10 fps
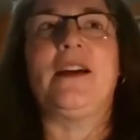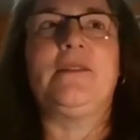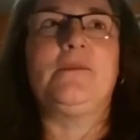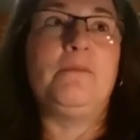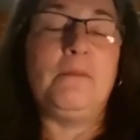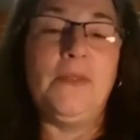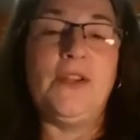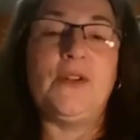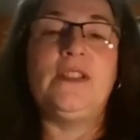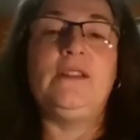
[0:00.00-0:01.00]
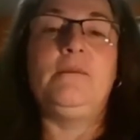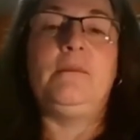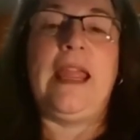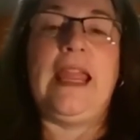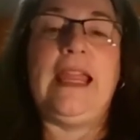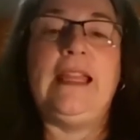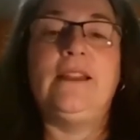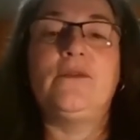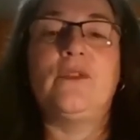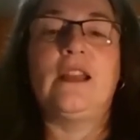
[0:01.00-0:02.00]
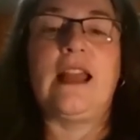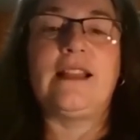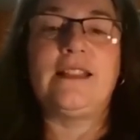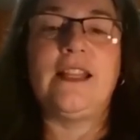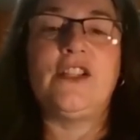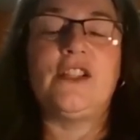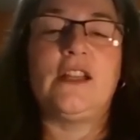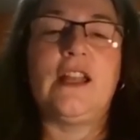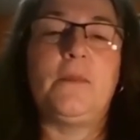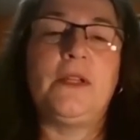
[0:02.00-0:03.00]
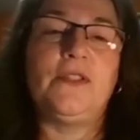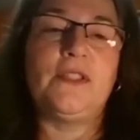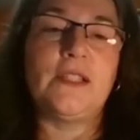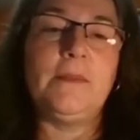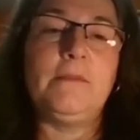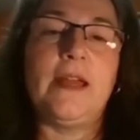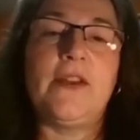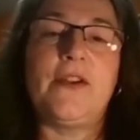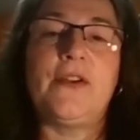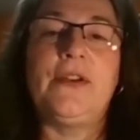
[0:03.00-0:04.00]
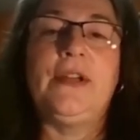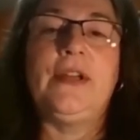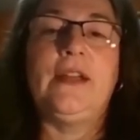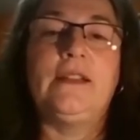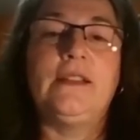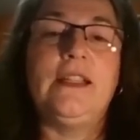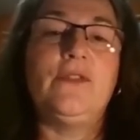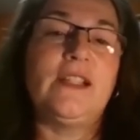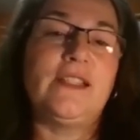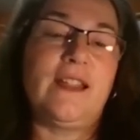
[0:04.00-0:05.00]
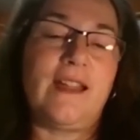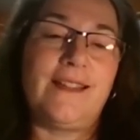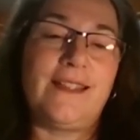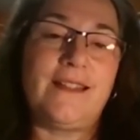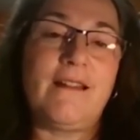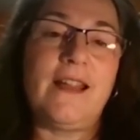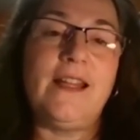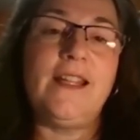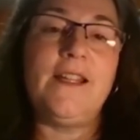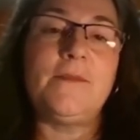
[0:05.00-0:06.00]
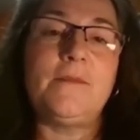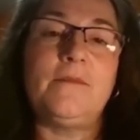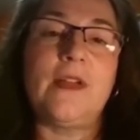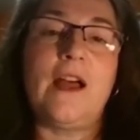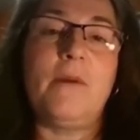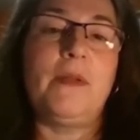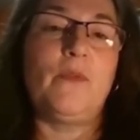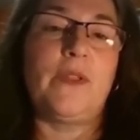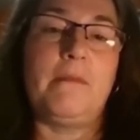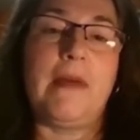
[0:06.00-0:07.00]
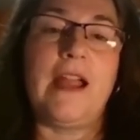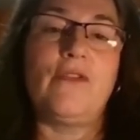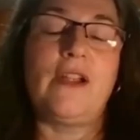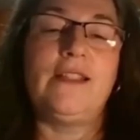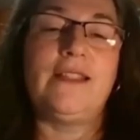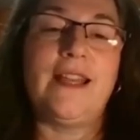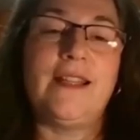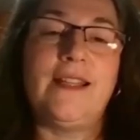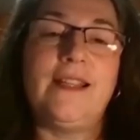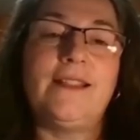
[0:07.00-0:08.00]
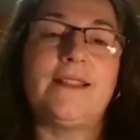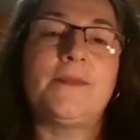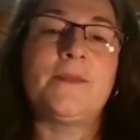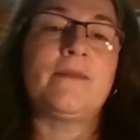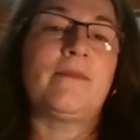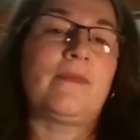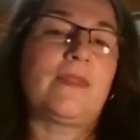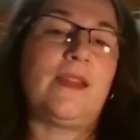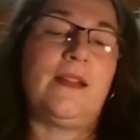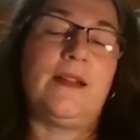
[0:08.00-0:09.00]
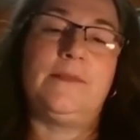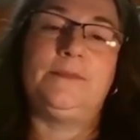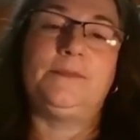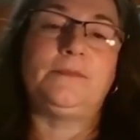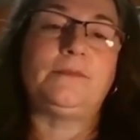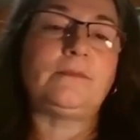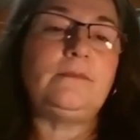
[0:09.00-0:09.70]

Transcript: uh, you know, pain, relaxation, helping you sleep better, decreasing anxiety, helping with migraines, headaches, um,